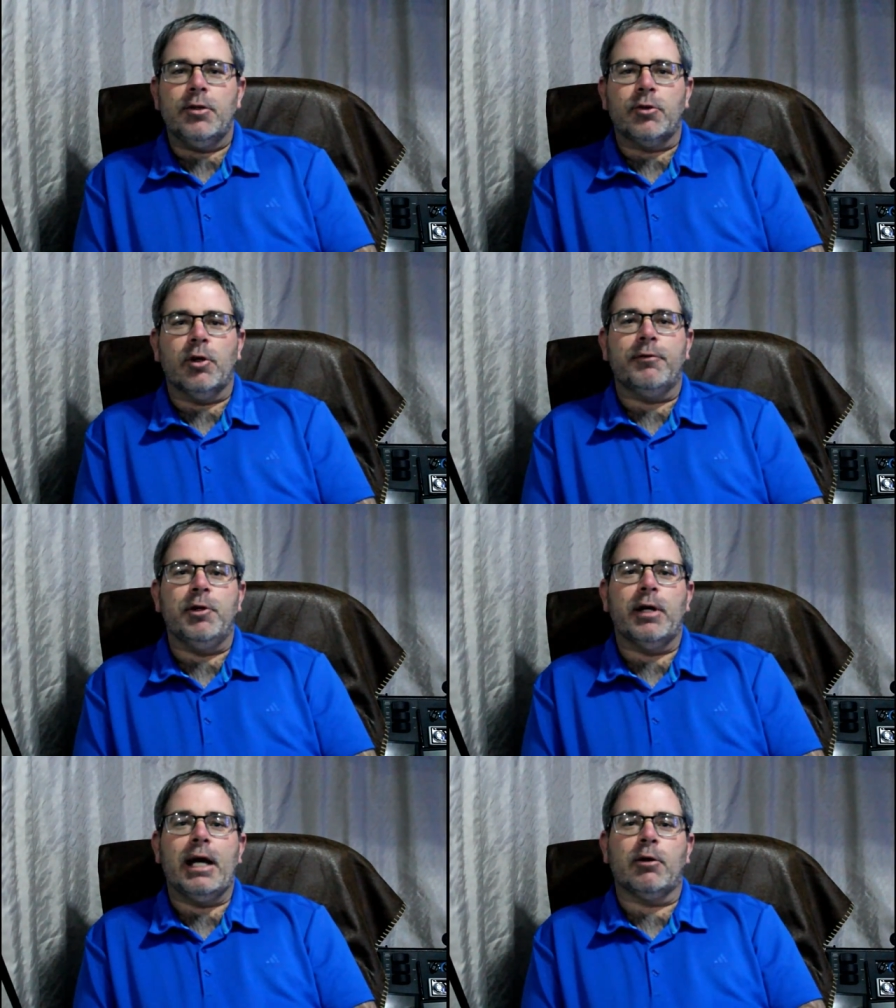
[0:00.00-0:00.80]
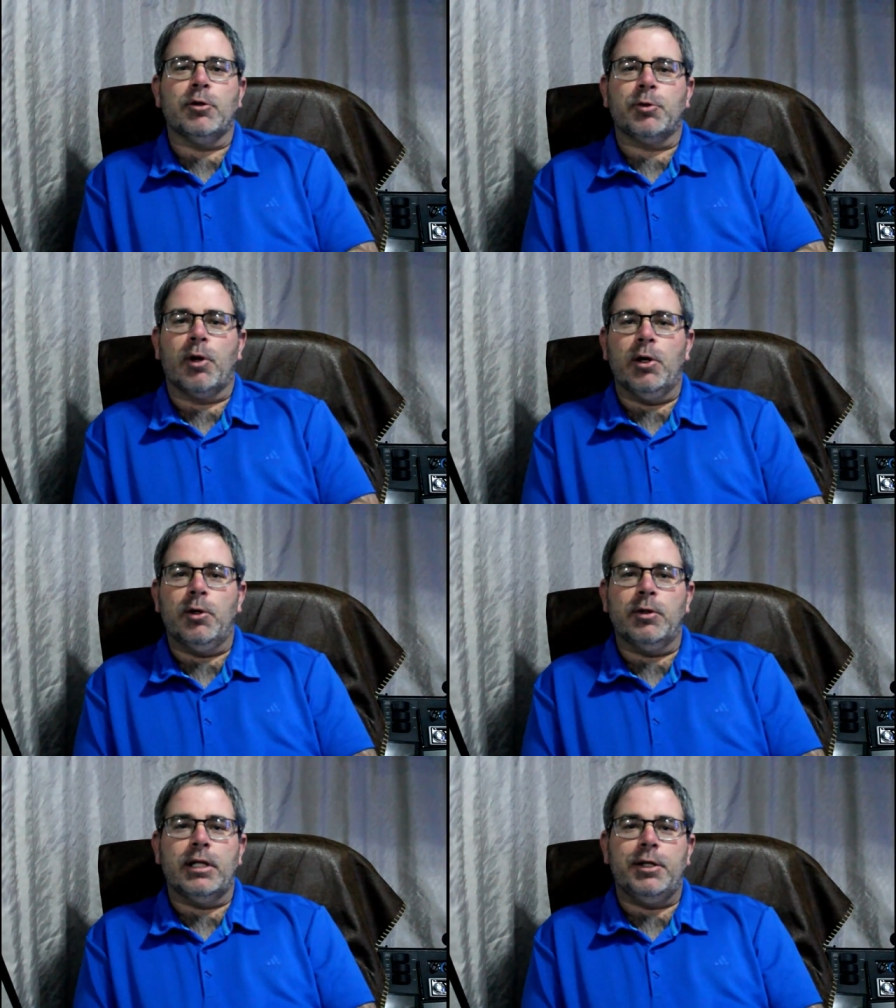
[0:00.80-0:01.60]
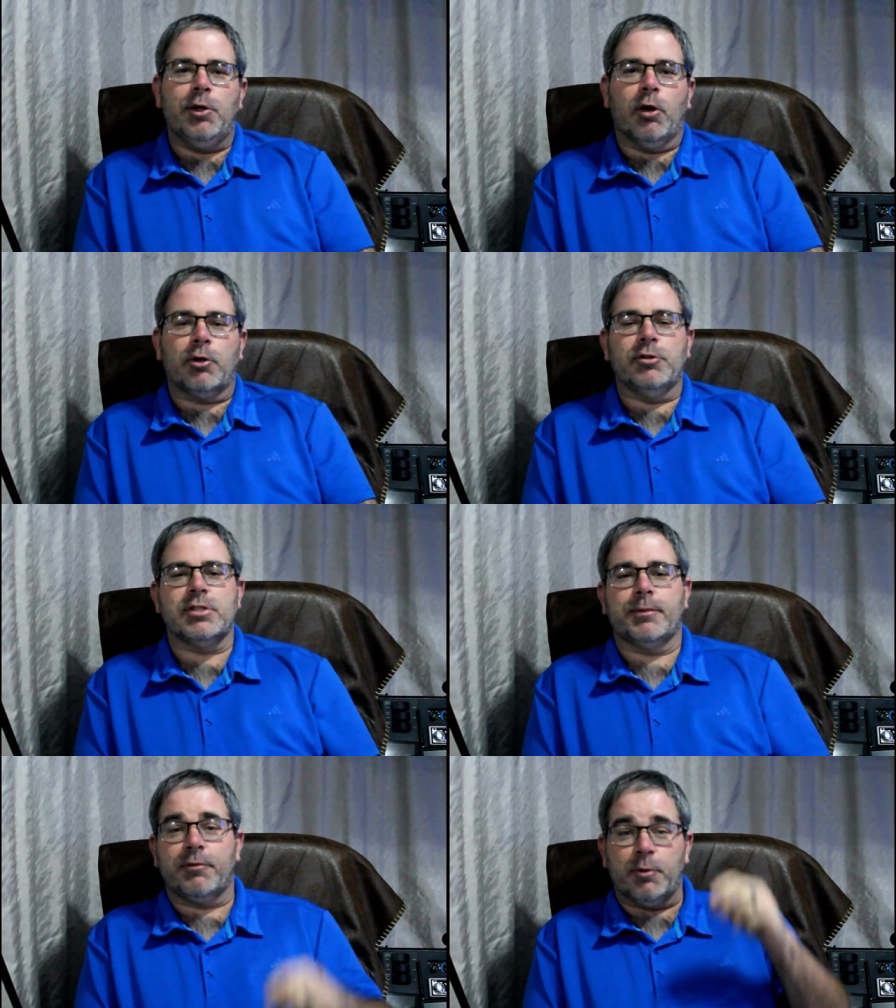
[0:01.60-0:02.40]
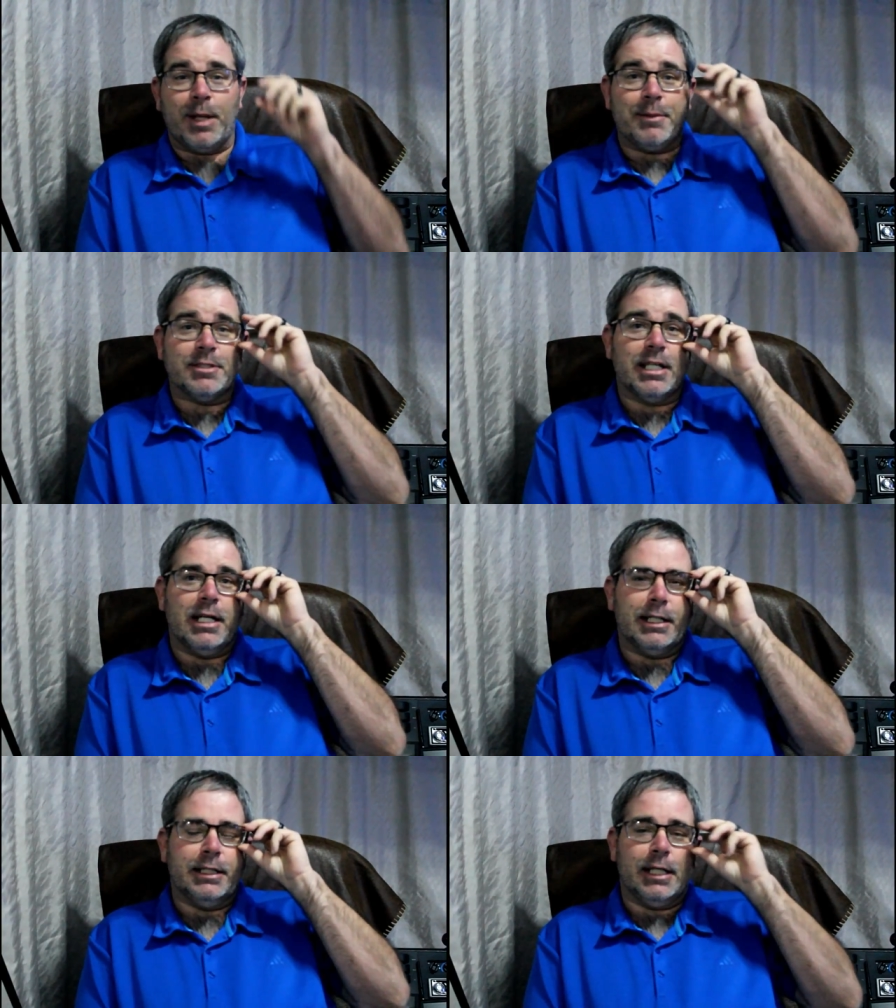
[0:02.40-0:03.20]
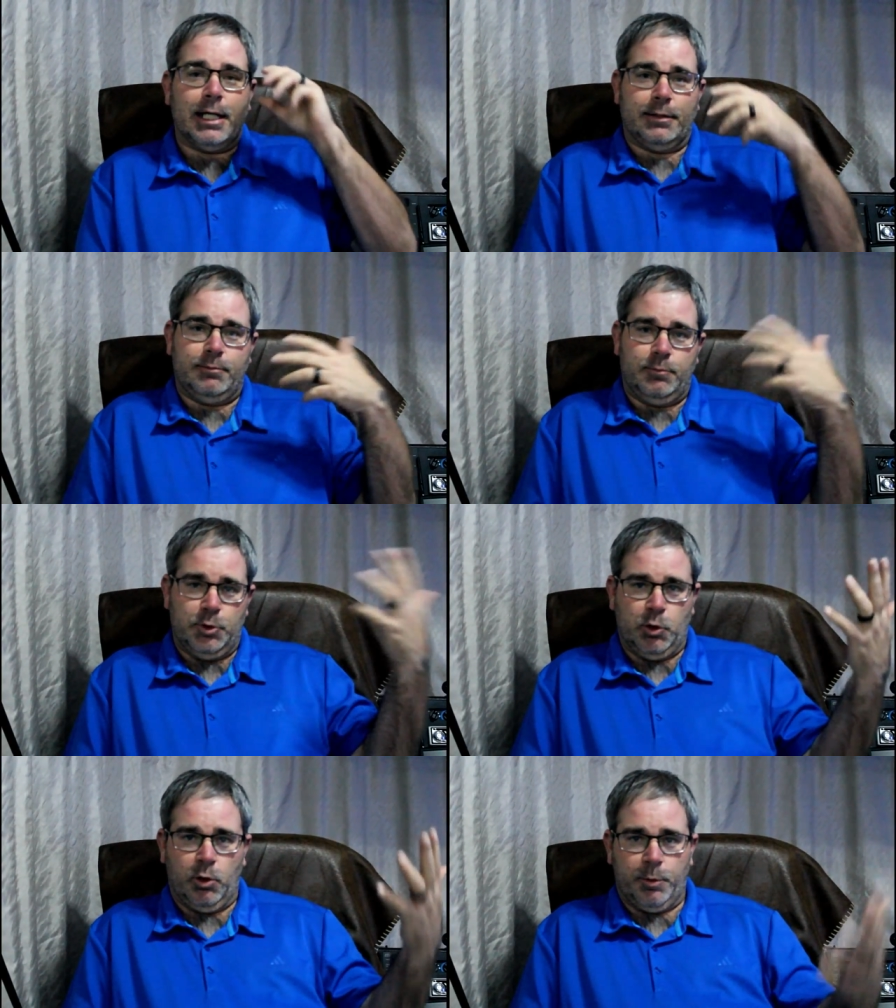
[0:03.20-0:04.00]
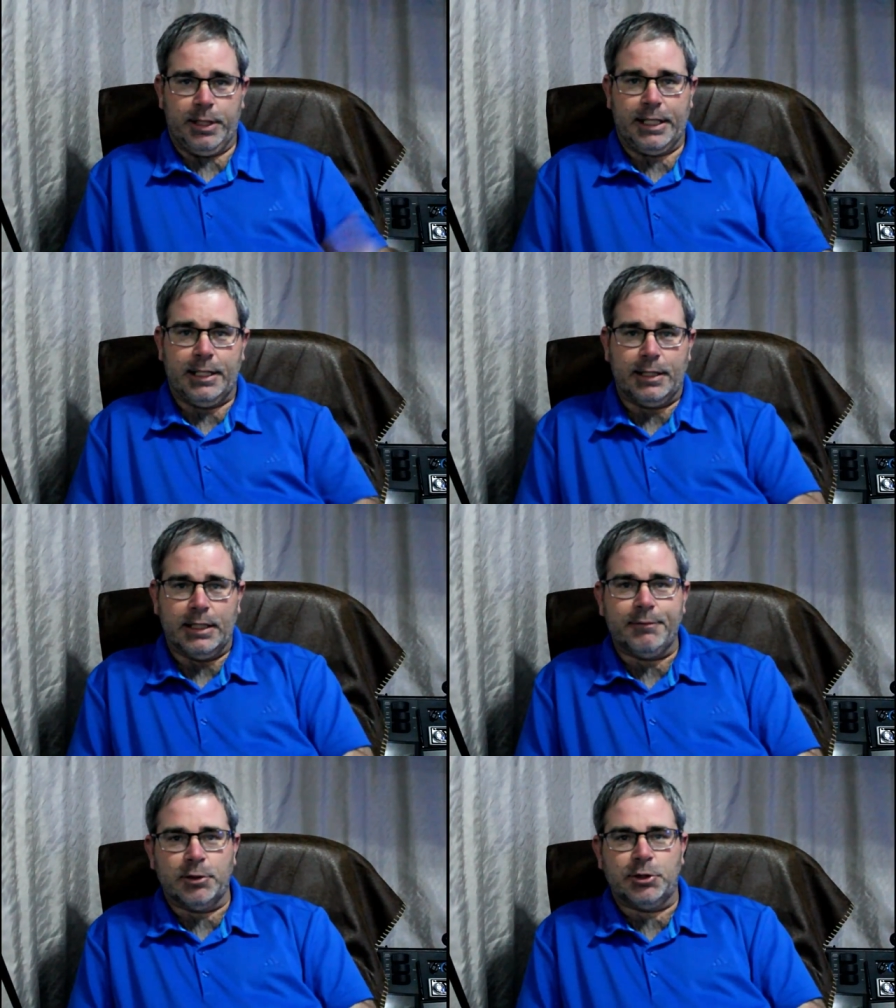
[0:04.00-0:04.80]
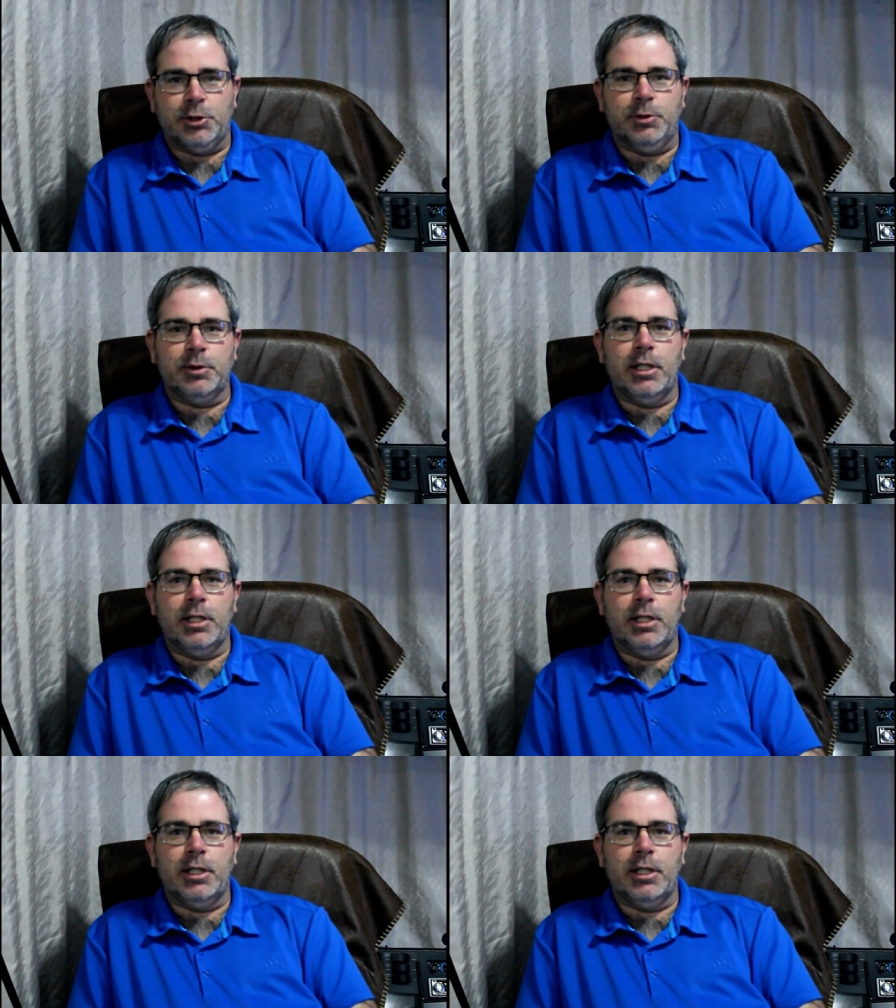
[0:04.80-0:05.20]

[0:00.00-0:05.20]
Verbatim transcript: So if you're out on the road and you're ordering something from Amazon and not sure where to get it delivered to,